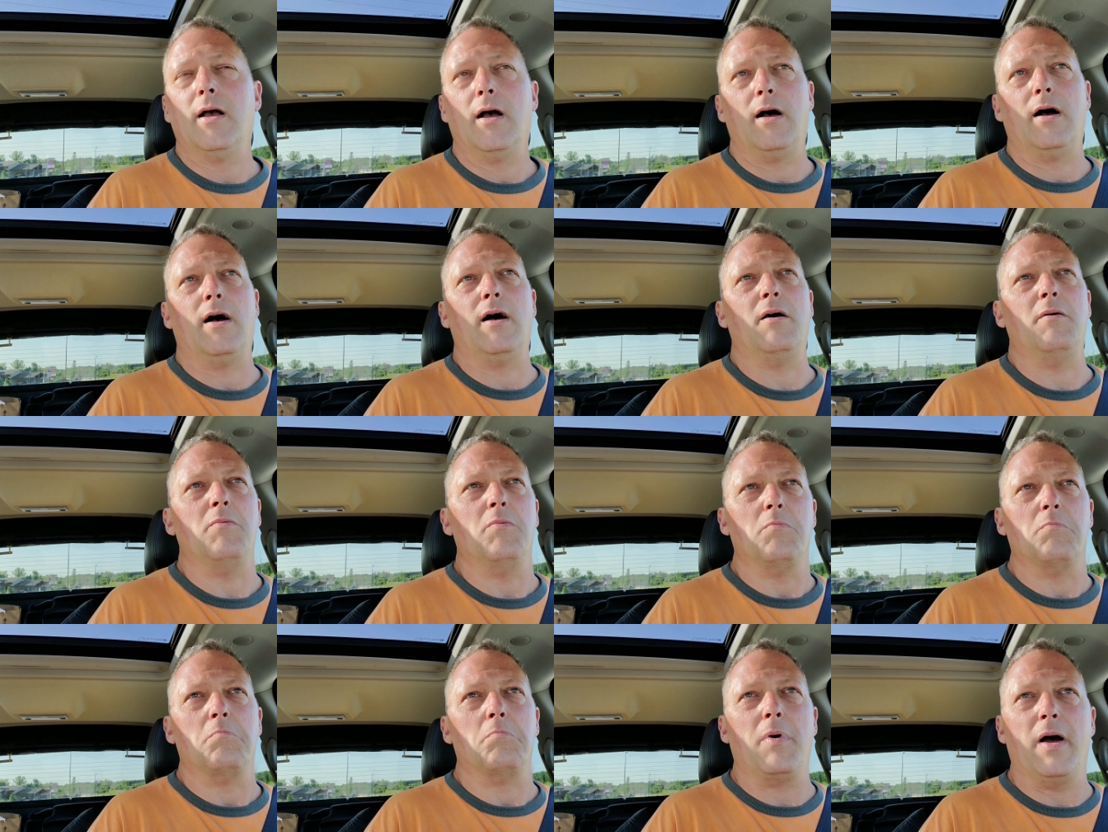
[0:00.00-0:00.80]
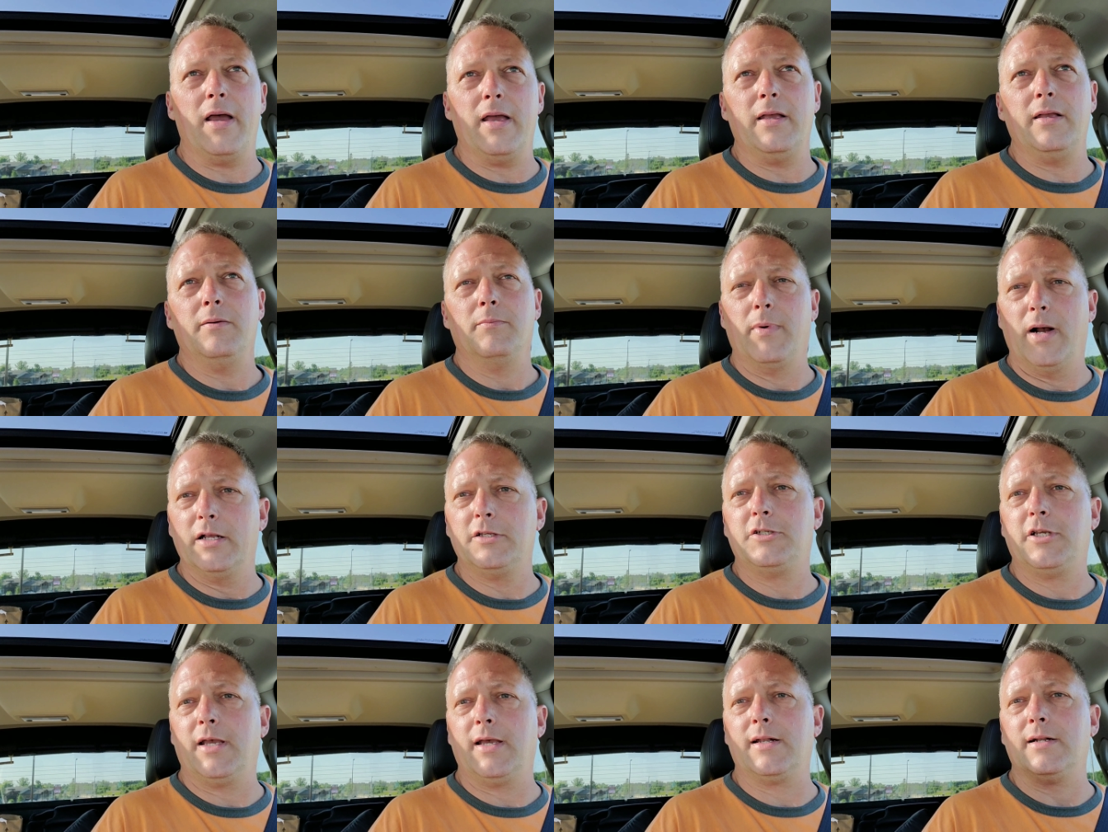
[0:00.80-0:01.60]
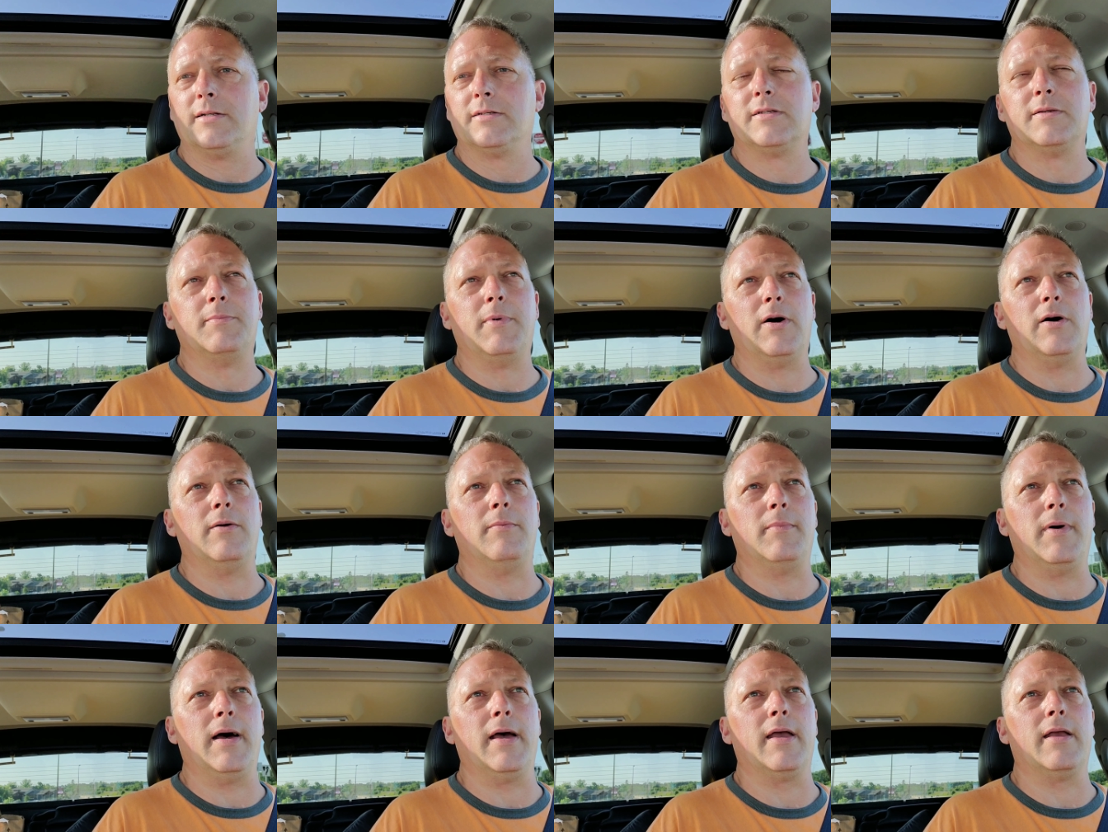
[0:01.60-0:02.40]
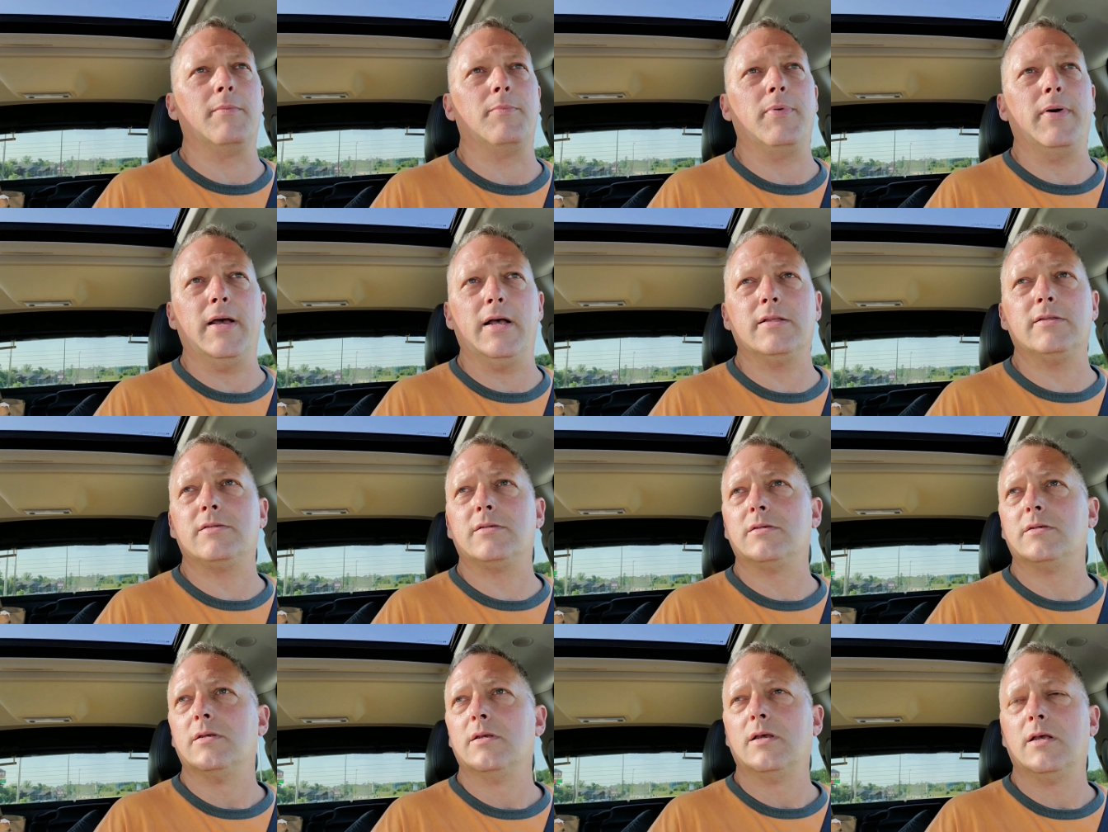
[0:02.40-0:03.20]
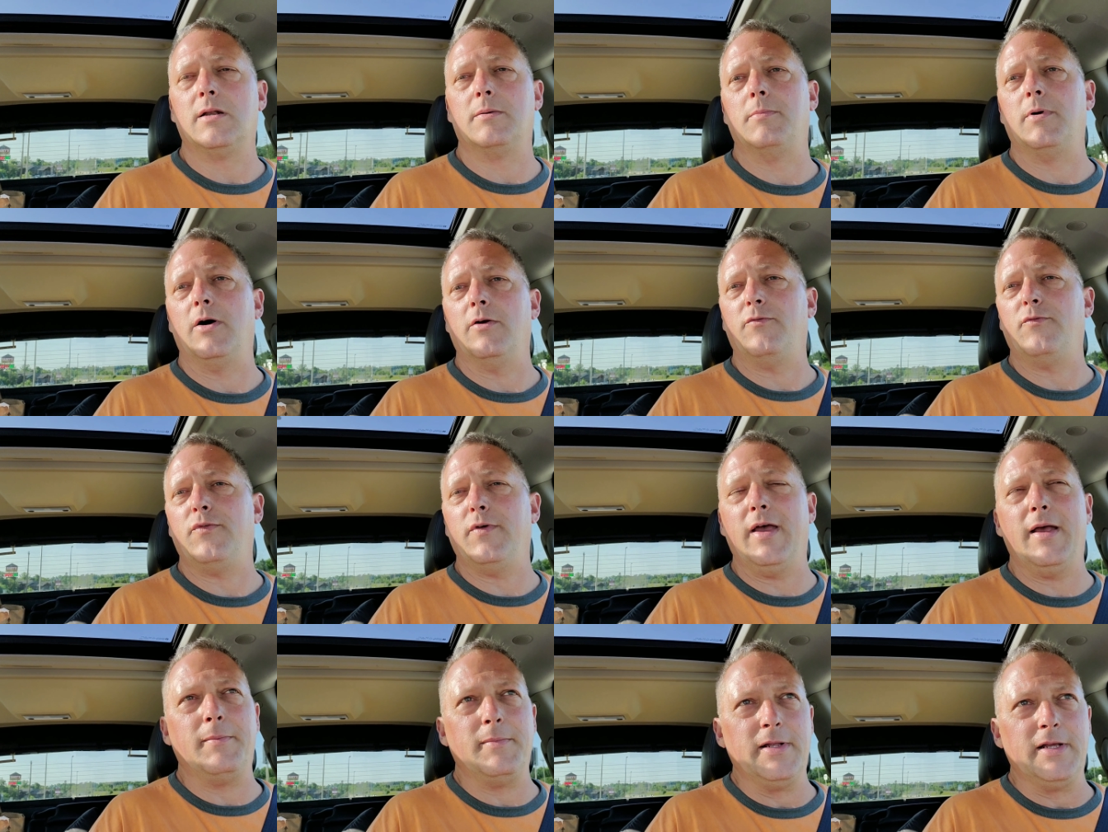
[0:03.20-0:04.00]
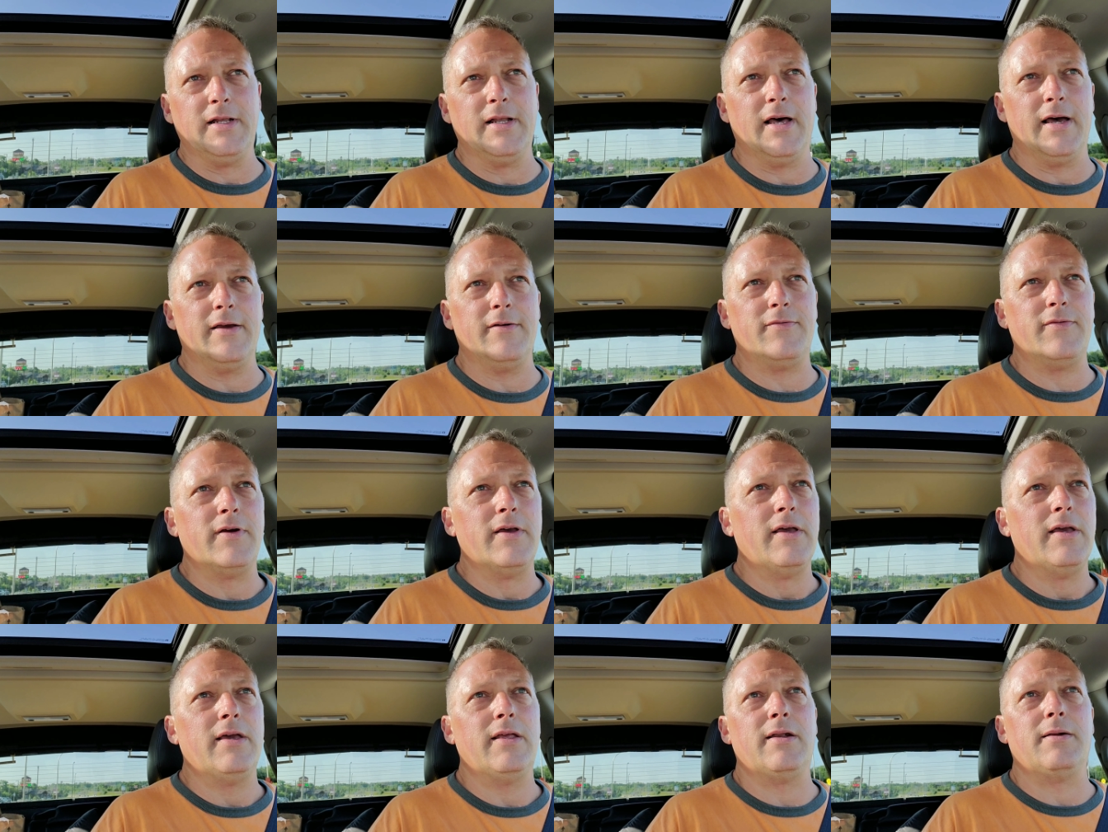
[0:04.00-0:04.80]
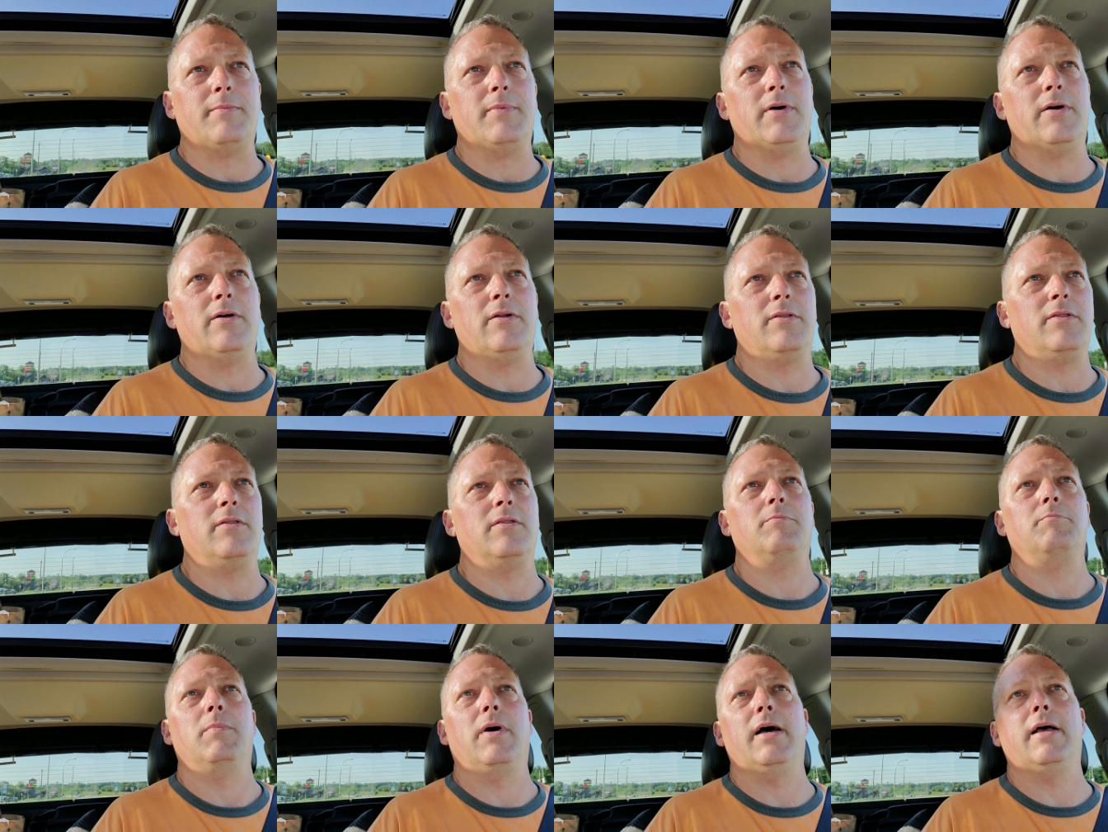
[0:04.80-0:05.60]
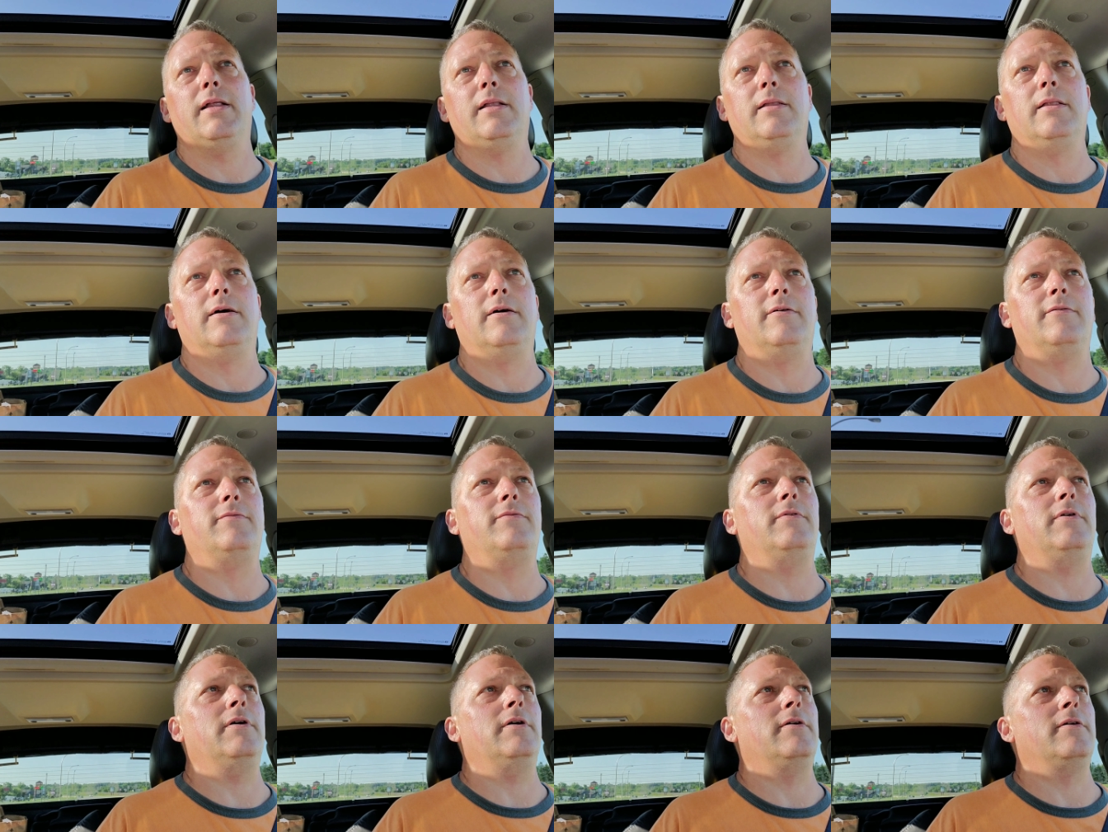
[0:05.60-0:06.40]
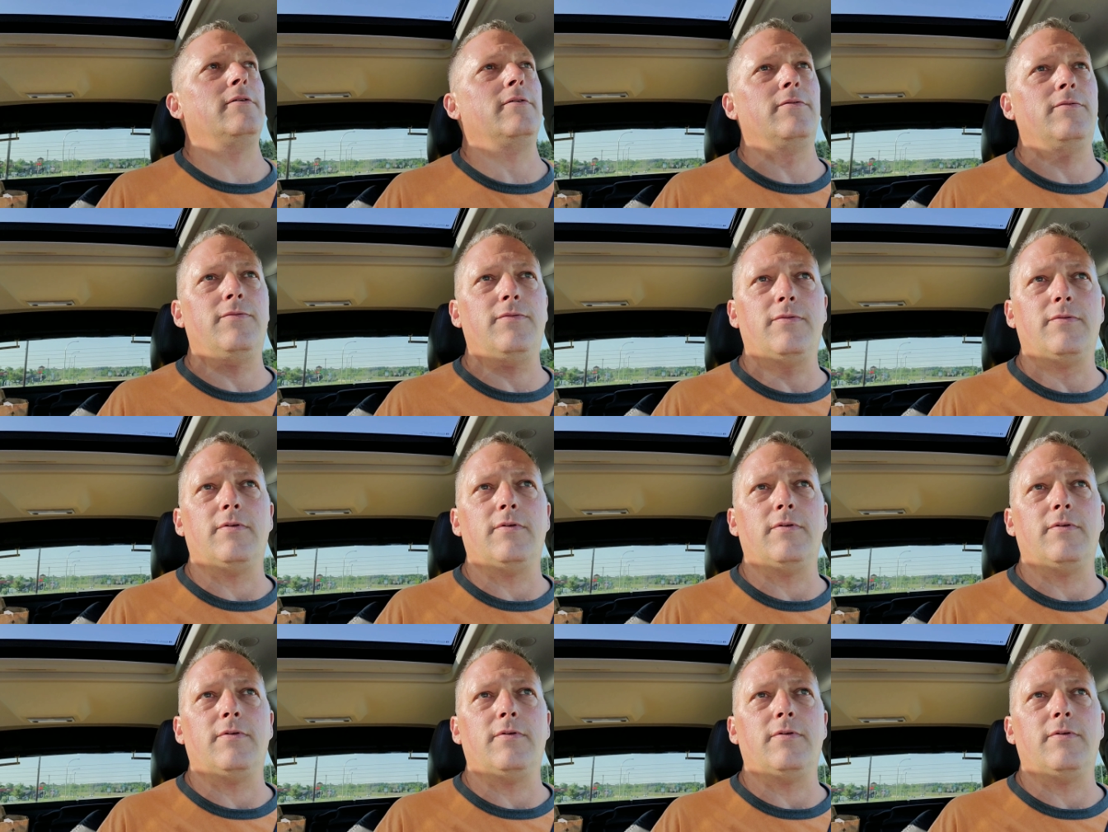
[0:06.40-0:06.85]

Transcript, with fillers: Uh, my my channel is about my pets and about family life and about my love of